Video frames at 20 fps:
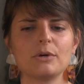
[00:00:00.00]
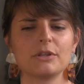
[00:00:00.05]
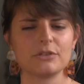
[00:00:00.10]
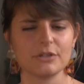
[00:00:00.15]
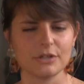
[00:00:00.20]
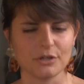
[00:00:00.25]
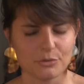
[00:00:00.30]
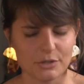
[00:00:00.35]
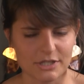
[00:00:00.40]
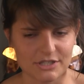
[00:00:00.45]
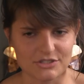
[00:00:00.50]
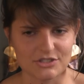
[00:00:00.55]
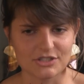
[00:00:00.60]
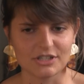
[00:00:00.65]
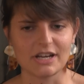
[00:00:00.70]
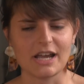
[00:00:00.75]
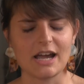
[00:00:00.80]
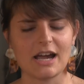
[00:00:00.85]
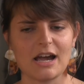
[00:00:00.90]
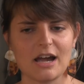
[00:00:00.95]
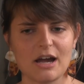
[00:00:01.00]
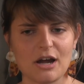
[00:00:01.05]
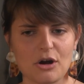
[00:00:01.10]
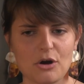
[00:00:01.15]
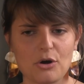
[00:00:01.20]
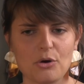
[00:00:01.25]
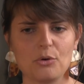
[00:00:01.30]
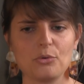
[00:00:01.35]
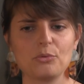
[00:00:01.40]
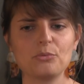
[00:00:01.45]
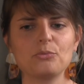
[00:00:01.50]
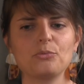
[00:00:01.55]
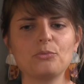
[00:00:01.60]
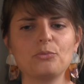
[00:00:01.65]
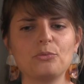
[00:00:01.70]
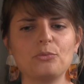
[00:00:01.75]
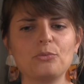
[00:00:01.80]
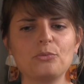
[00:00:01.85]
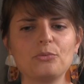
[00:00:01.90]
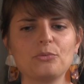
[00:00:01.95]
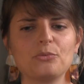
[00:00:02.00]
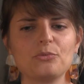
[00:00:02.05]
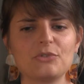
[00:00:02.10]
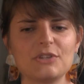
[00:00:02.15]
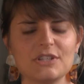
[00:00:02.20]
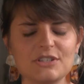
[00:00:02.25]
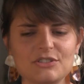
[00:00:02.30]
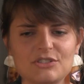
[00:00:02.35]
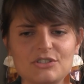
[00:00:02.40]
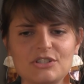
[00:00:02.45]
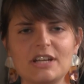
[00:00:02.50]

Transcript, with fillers: with the question how this